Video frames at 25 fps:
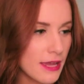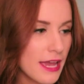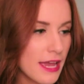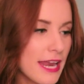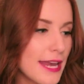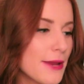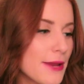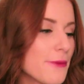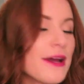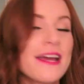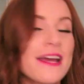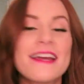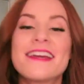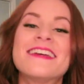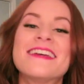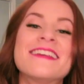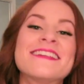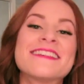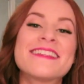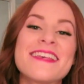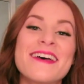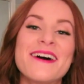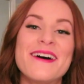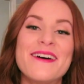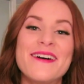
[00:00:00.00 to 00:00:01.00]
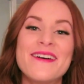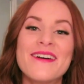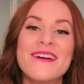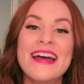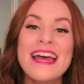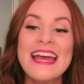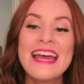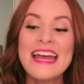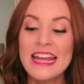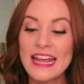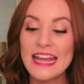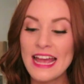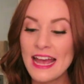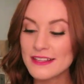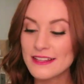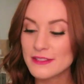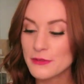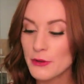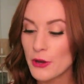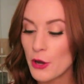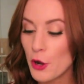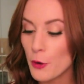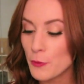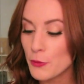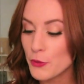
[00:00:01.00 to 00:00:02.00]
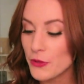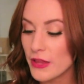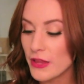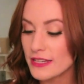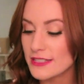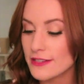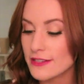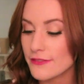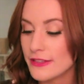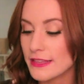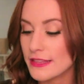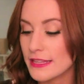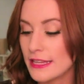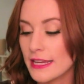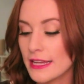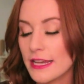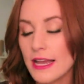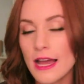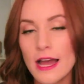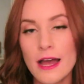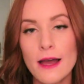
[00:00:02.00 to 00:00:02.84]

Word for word: Anyway, so yeah, so I hope you liked everything.